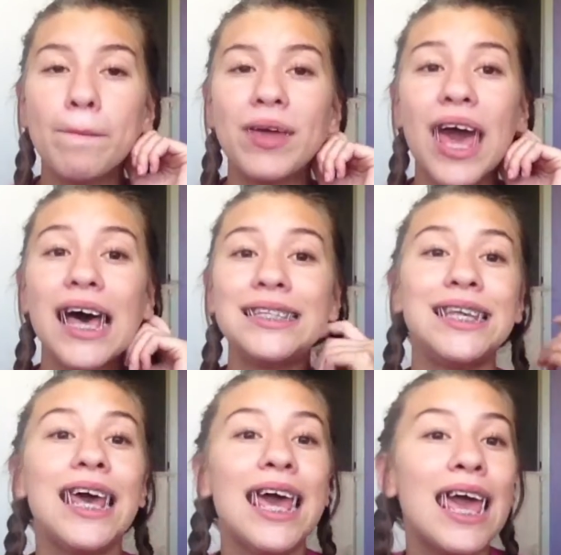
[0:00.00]
because
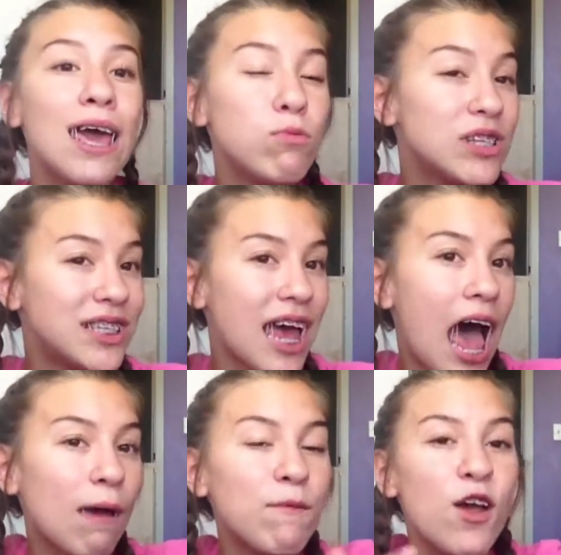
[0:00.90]
it was
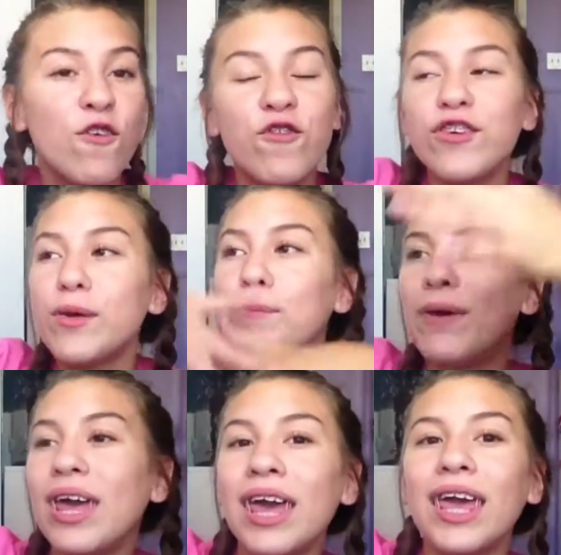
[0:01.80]
time for the
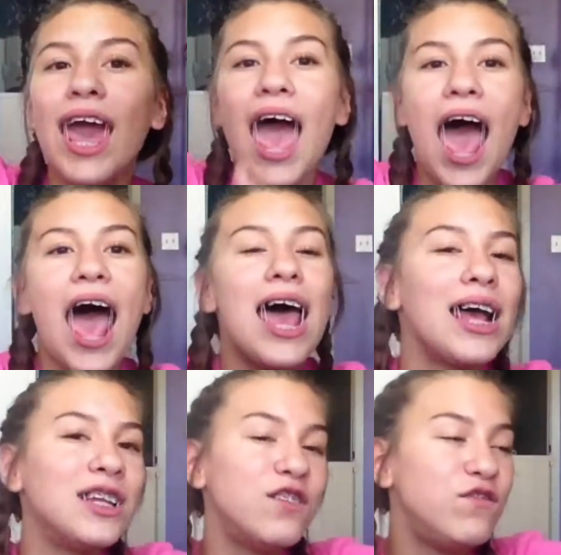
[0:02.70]
big
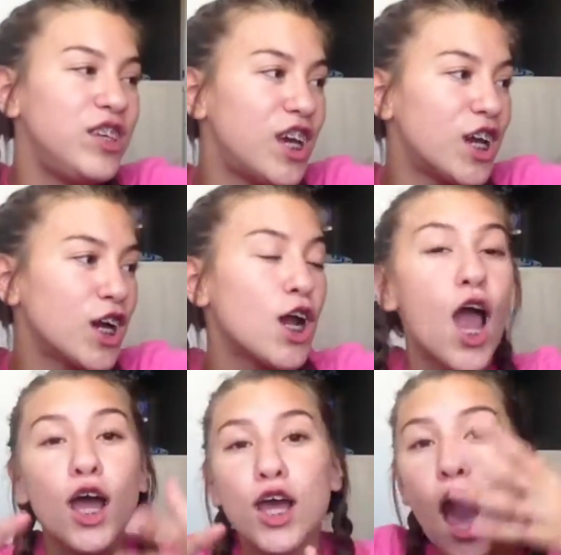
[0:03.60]
end of year
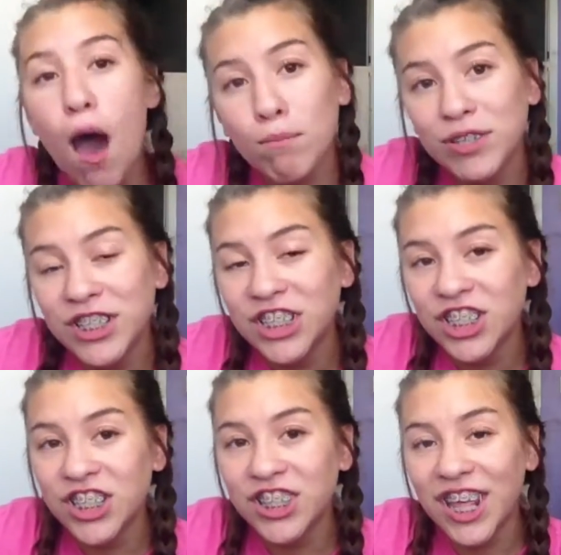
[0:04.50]

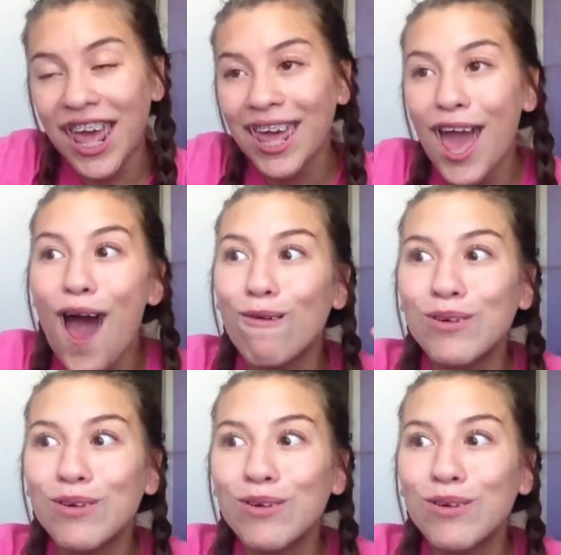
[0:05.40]
competition thing,